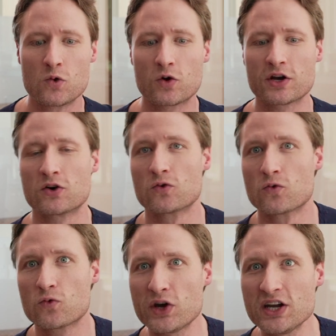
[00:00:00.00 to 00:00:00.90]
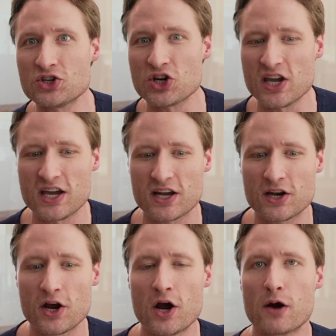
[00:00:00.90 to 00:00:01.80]
We're going to reach
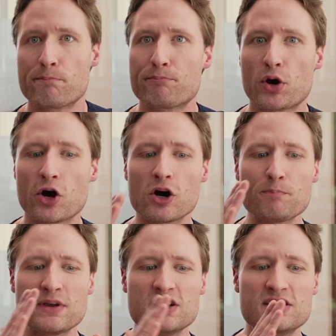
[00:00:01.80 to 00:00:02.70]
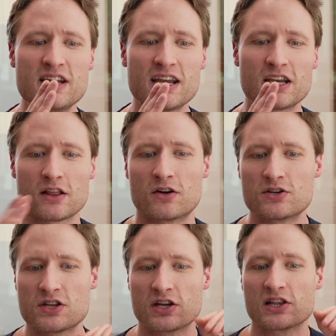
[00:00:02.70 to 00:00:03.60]
in perpendicular
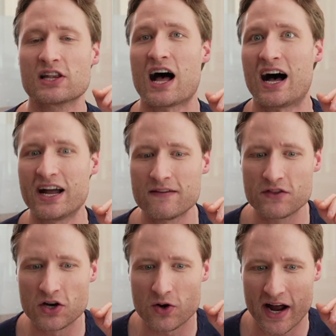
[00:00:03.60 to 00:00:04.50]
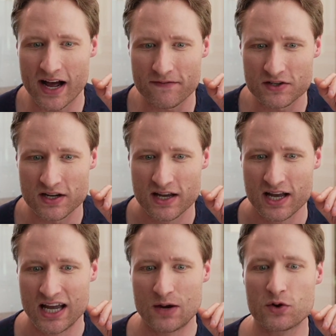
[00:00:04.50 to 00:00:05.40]
to the lie of the graft
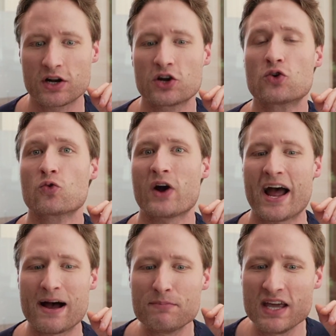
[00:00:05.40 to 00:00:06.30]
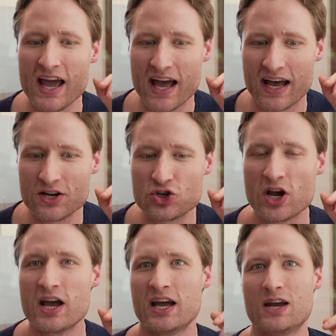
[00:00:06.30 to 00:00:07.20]
and we're going to grab the edge
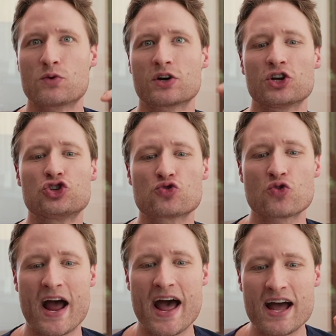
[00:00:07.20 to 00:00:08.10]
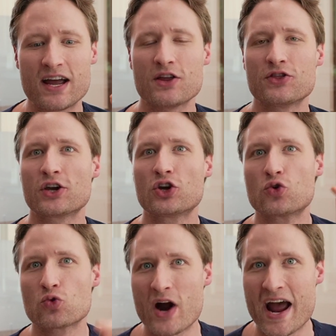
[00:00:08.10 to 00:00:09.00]
and we're going to drag the
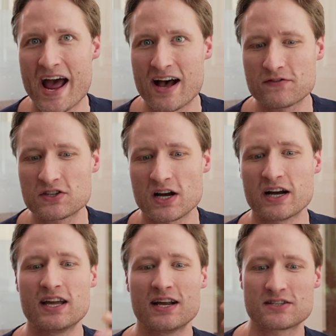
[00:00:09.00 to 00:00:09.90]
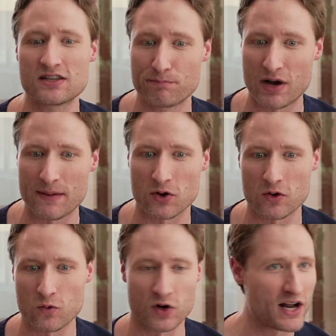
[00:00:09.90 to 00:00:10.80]
graft against the
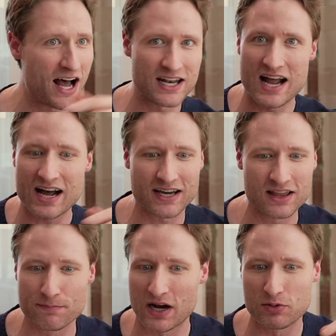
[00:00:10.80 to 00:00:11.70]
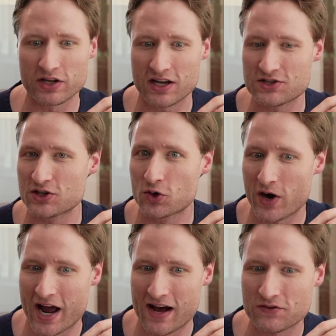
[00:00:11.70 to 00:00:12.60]
bubble. We're not knocking the bubble against the
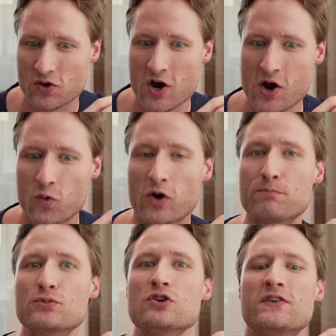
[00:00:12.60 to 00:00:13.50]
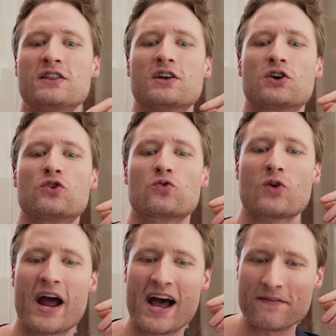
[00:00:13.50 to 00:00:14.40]
graft we're moving the
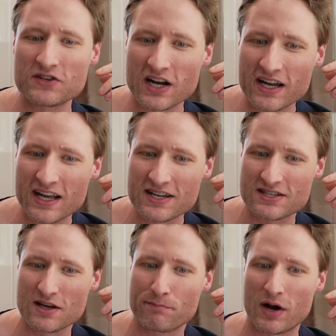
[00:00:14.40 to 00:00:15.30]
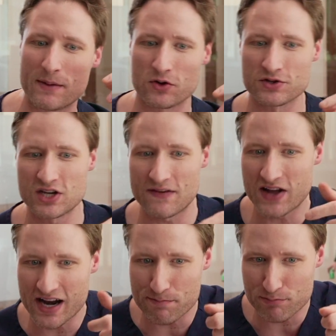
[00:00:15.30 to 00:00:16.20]
graft against the bubble. See, I've
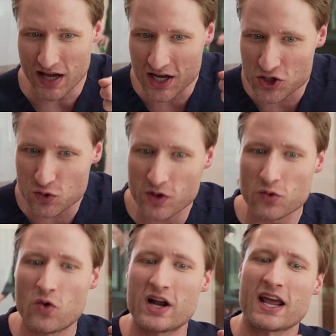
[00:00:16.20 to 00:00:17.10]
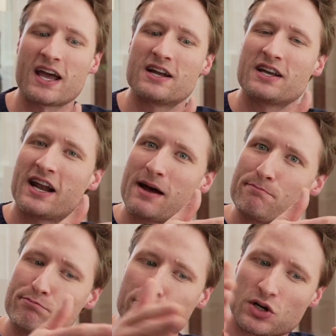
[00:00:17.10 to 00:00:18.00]
got it pinched with one hand and I'm
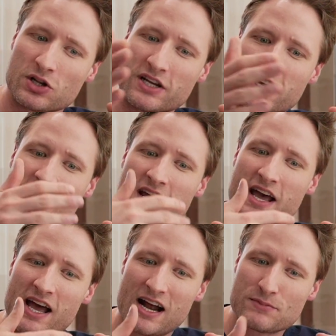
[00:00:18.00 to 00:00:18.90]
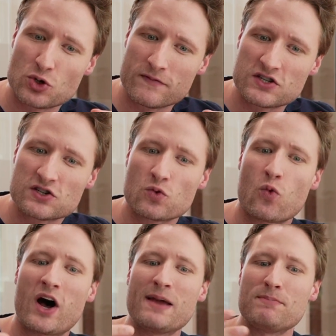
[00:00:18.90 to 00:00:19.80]
pulling it and I'm sort of
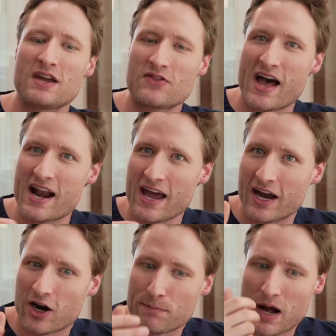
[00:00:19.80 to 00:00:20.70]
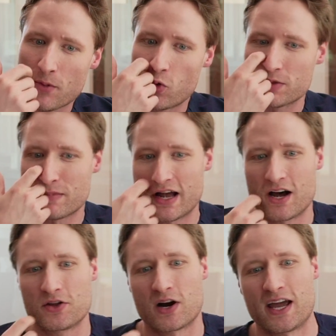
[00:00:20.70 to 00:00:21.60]
swiping that air bubble with my
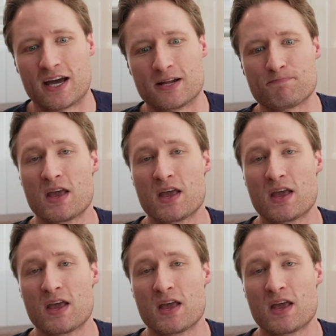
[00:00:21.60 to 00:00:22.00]
other hand.